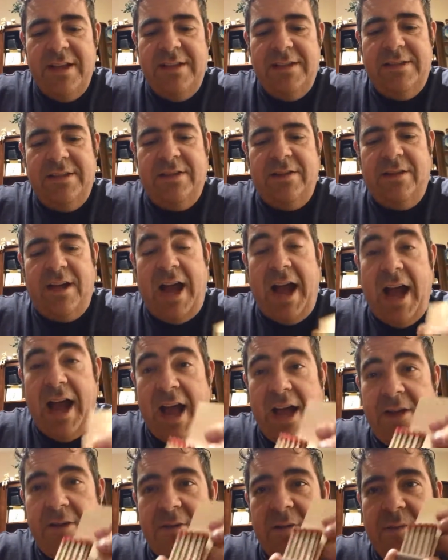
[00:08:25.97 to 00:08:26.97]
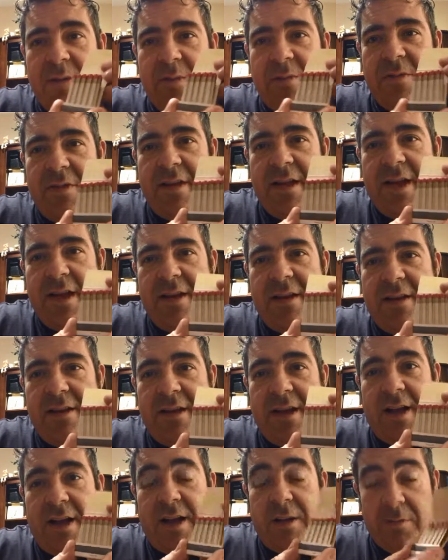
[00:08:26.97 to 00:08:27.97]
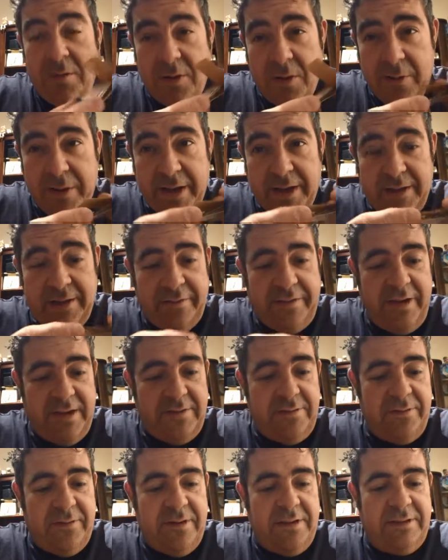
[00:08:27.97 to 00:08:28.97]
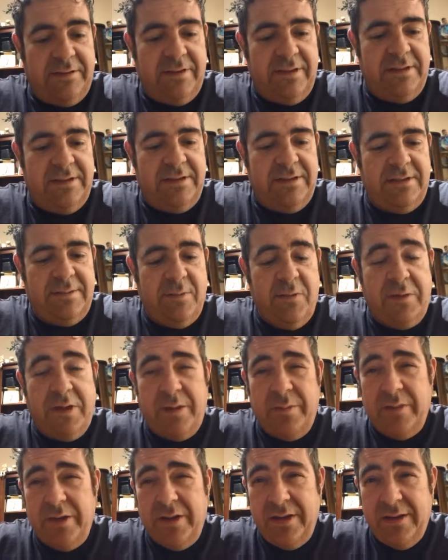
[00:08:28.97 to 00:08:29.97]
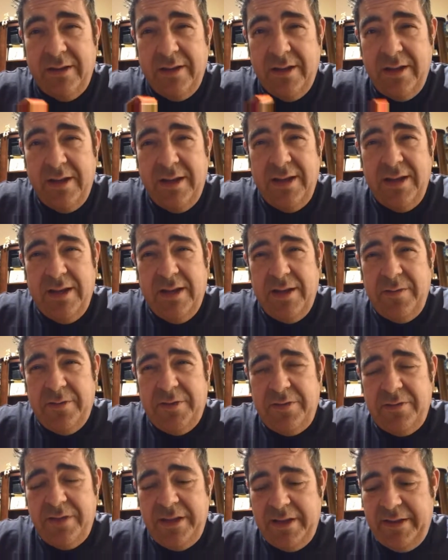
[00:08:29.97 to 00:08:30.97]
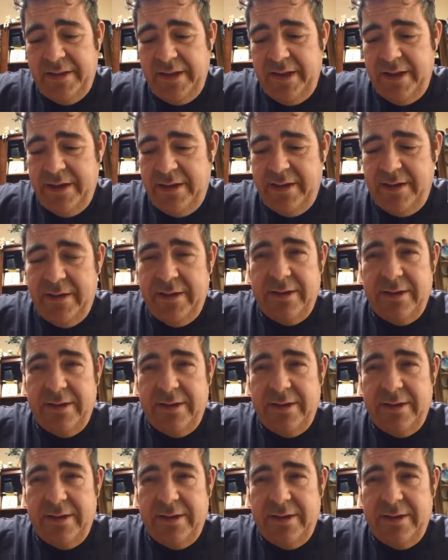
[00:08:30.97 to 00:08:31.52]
So I don't remember that going into fast food restaurants and smoking, but I'm sure they did.